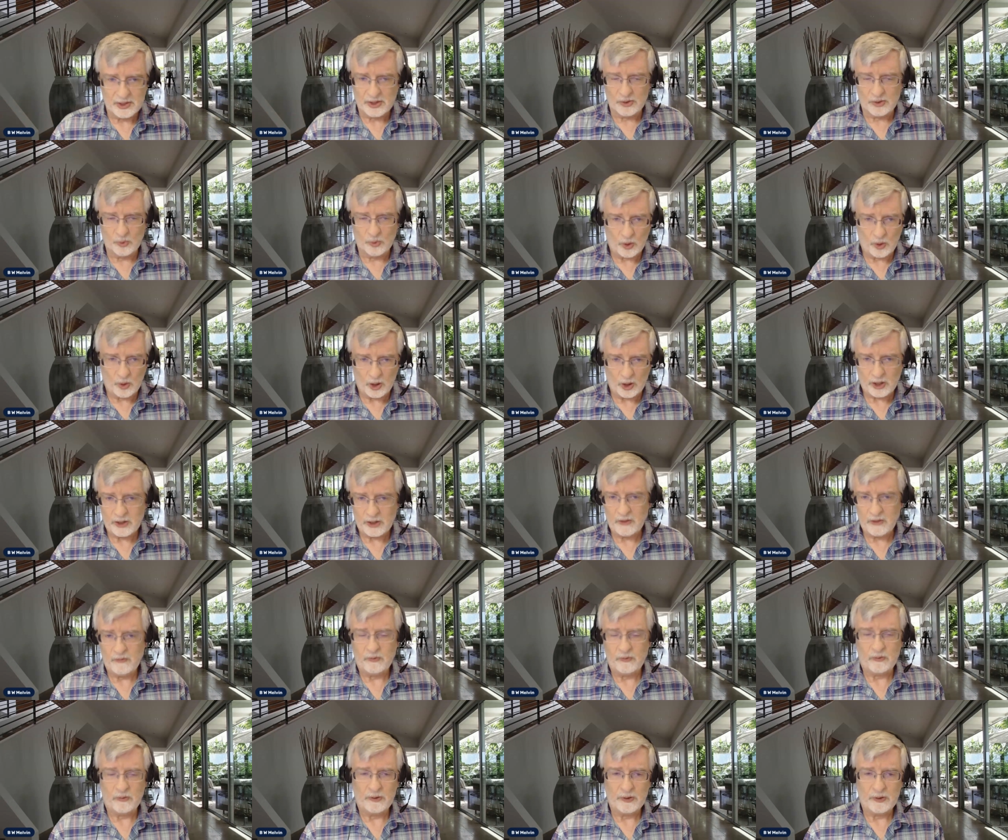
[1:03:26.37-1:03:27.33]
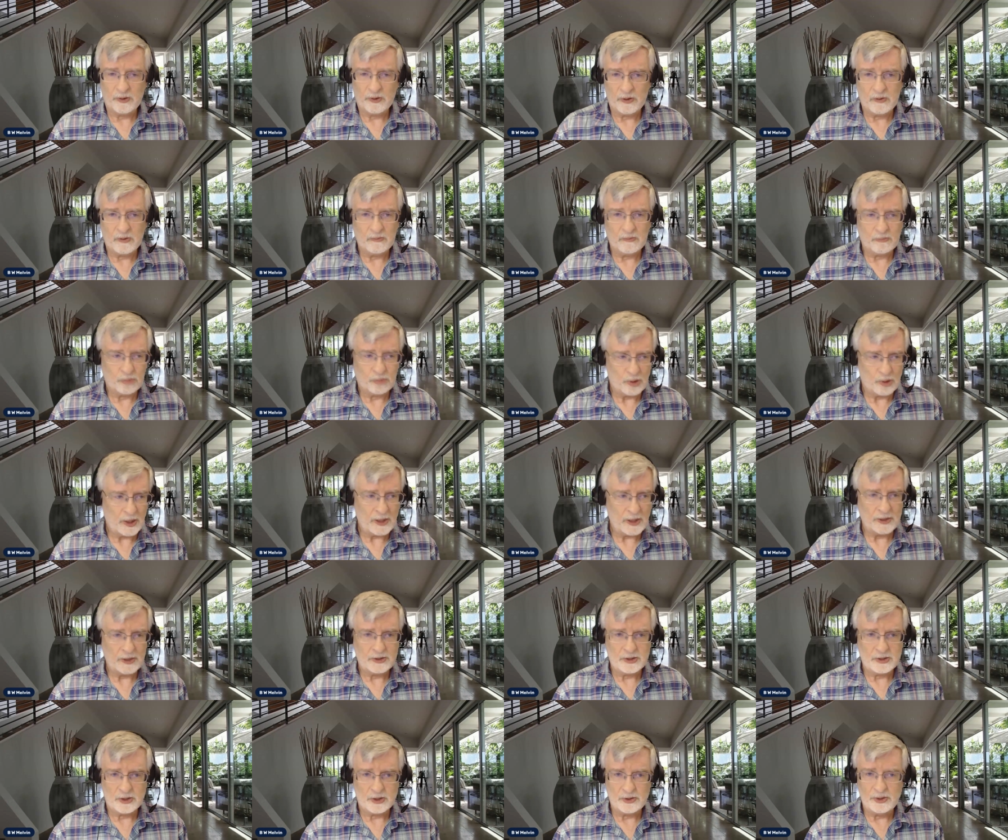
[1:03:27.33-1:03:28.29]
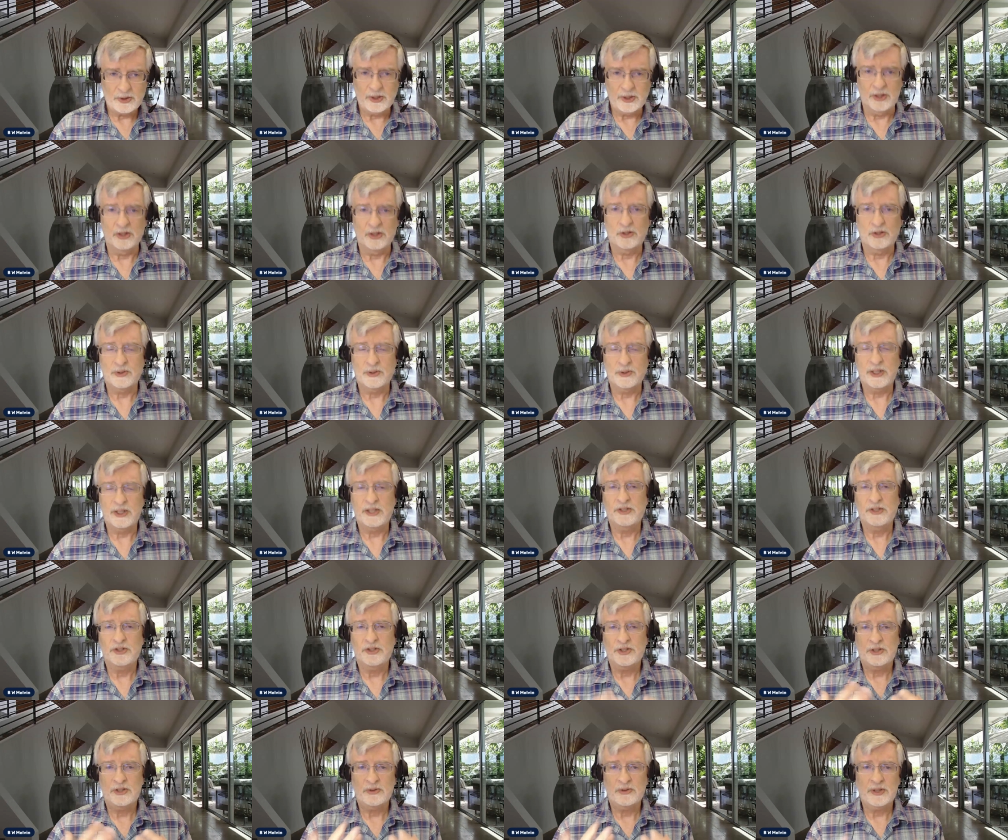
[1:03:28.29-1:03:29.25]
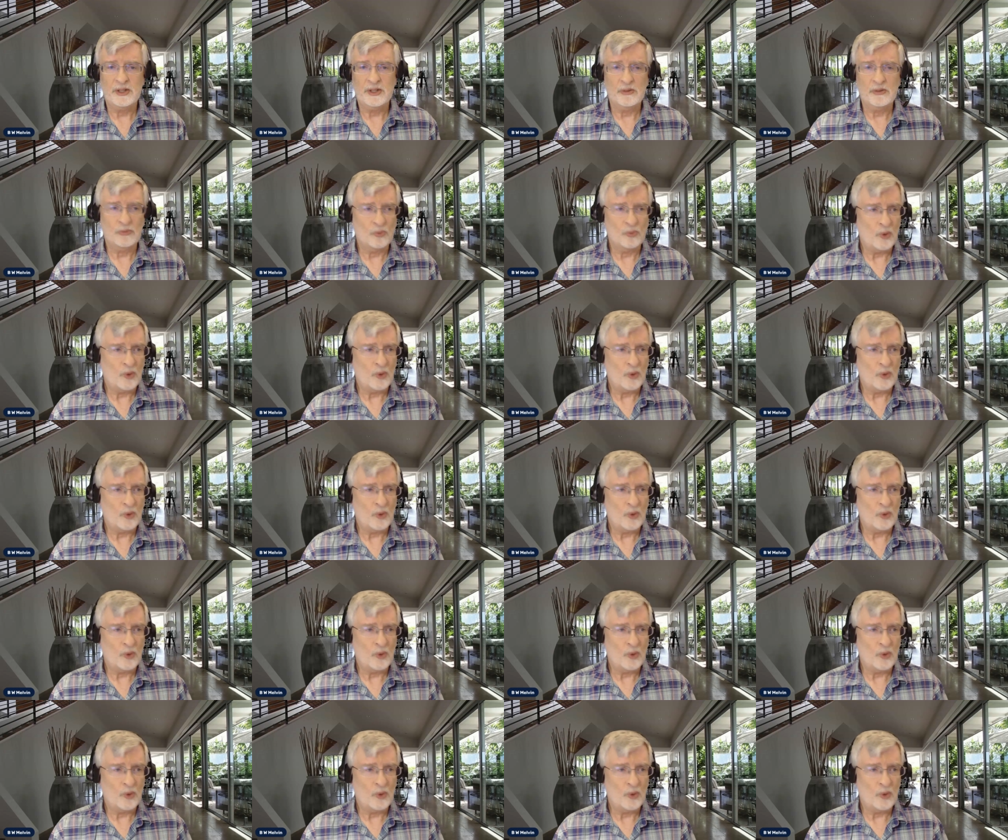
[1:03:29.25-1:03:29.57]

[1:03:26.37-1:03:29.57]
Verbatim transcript: Working for your own bread so you can create and generate